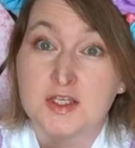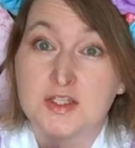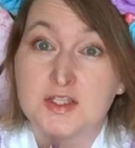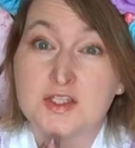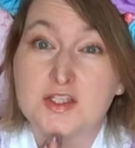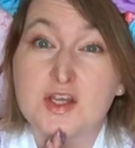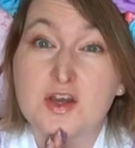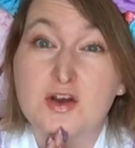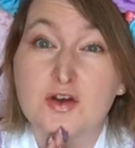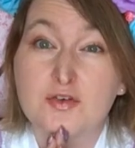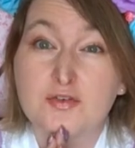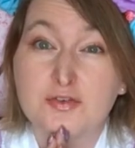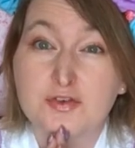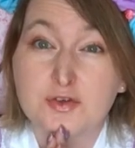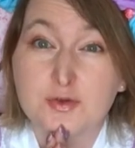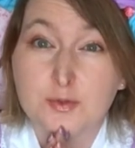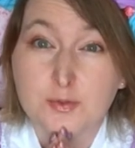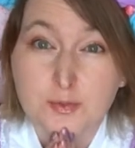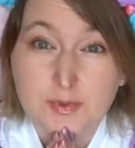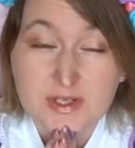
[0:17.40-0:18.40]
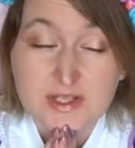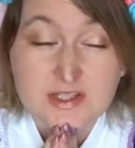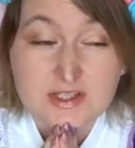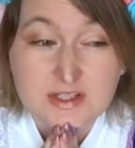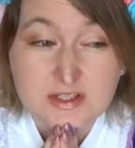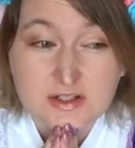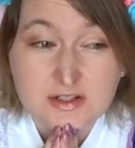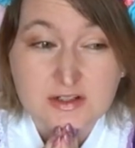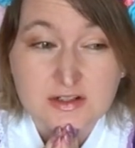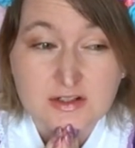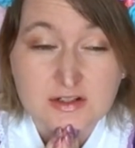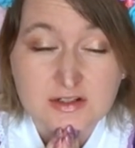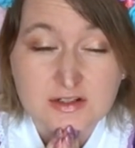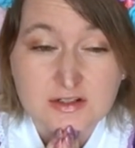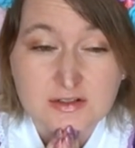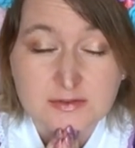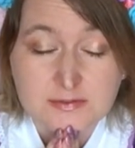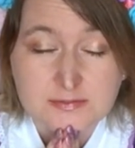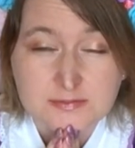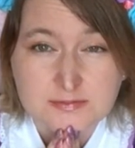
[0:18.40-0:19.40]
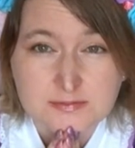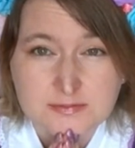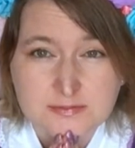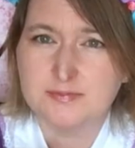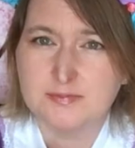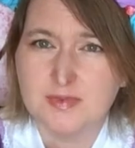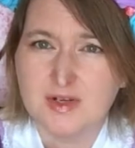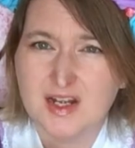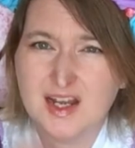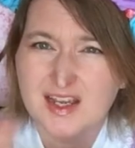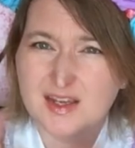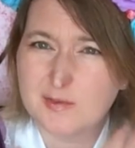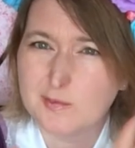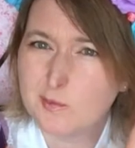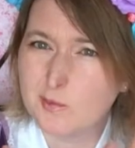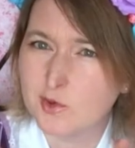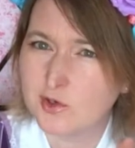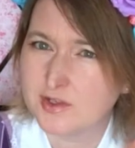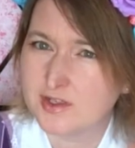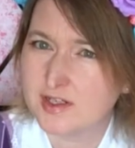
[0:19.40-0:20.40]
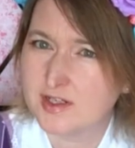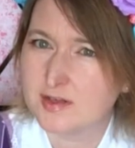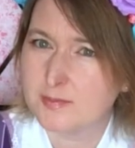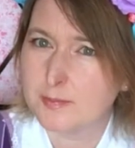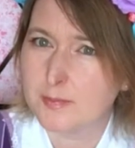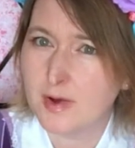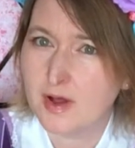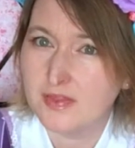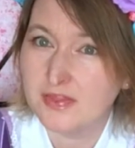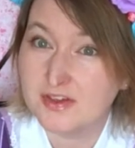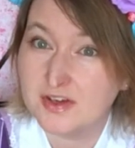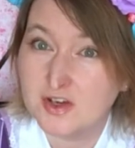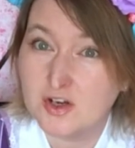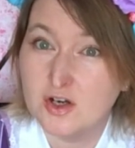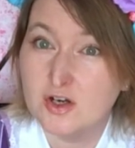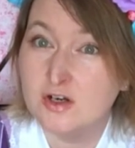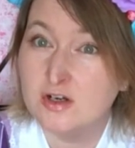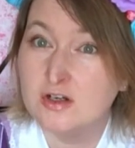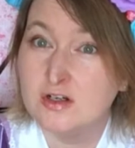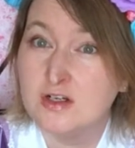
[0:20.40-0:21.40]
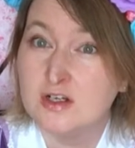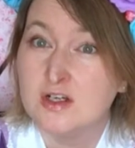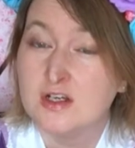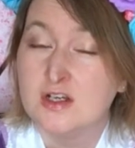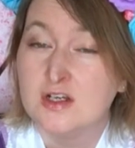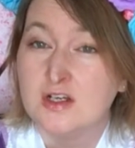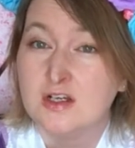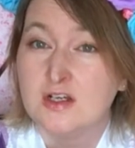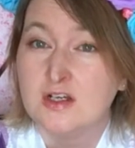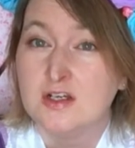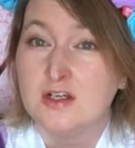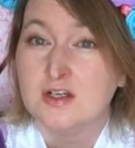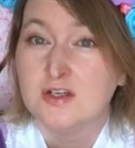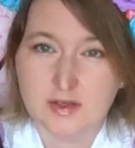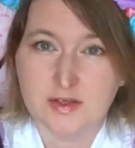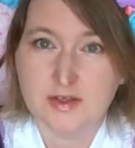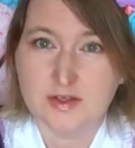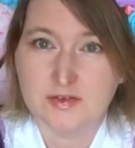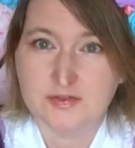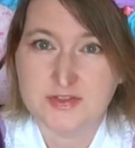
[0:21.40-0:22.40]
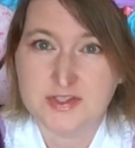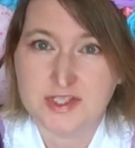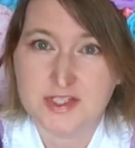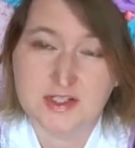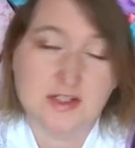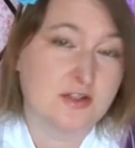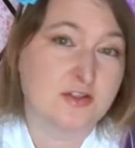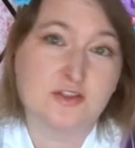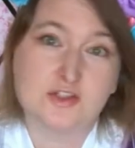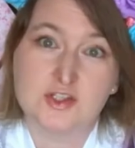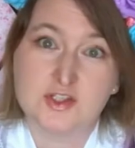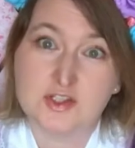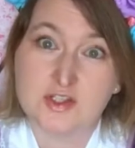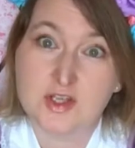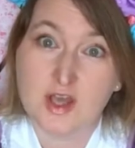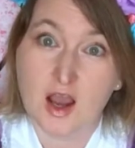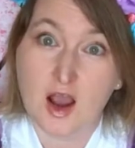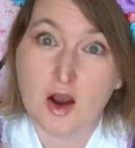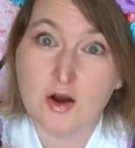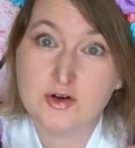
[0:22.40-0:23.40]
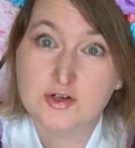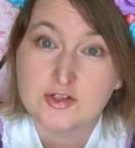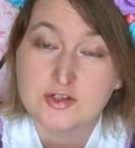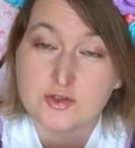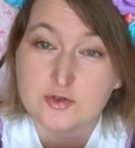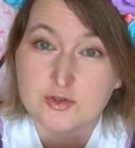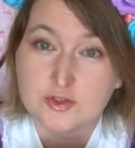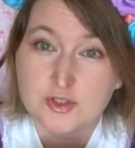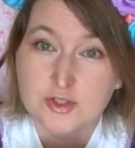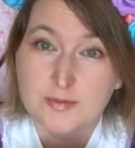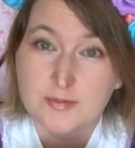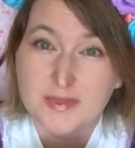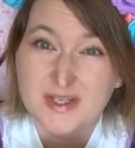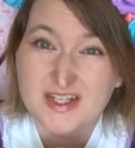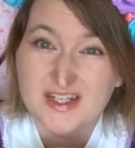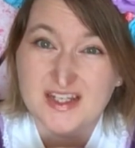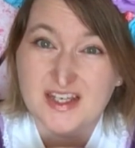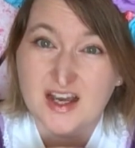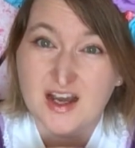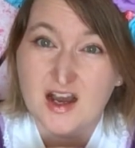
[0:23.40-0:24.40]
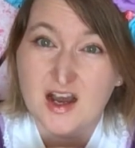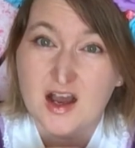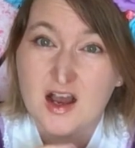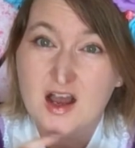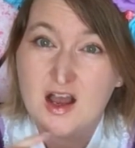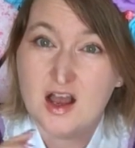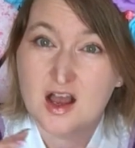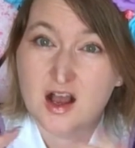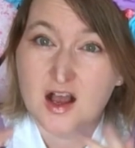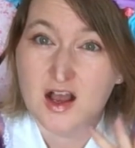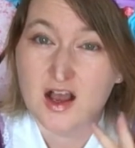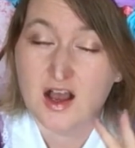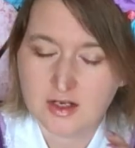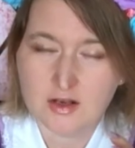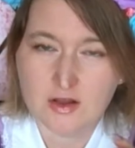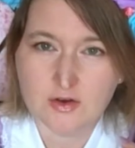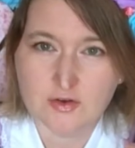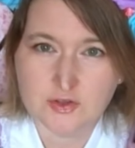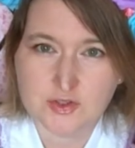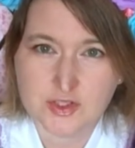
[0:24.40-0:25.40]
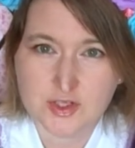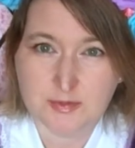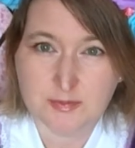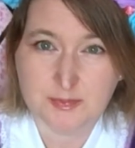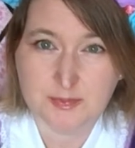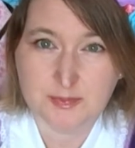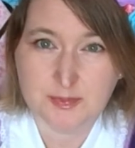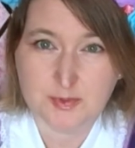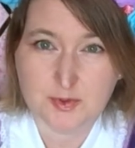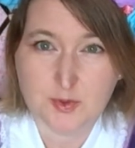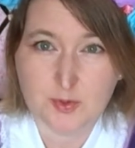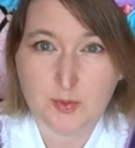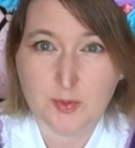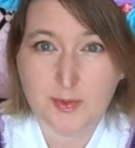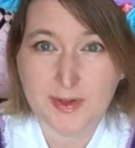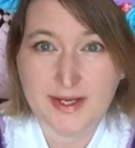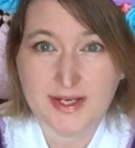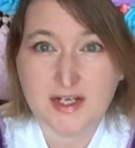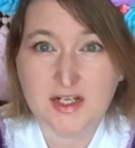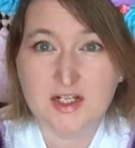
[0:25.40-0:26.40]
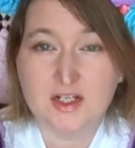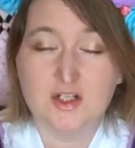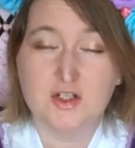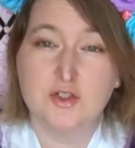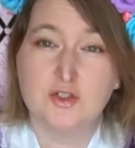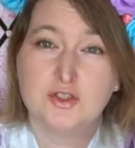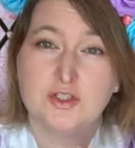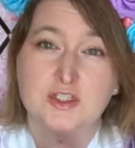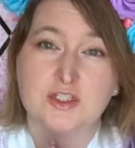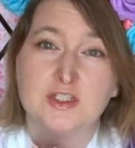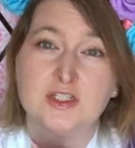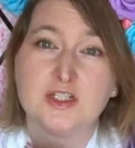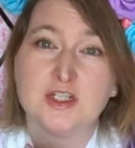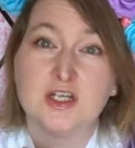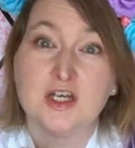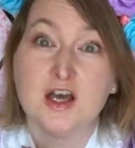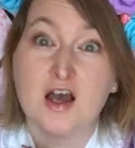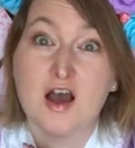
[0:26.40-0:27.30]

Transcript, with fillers: So a few weeks ago, like more than a month ago, you've seen on our social media close-up quick look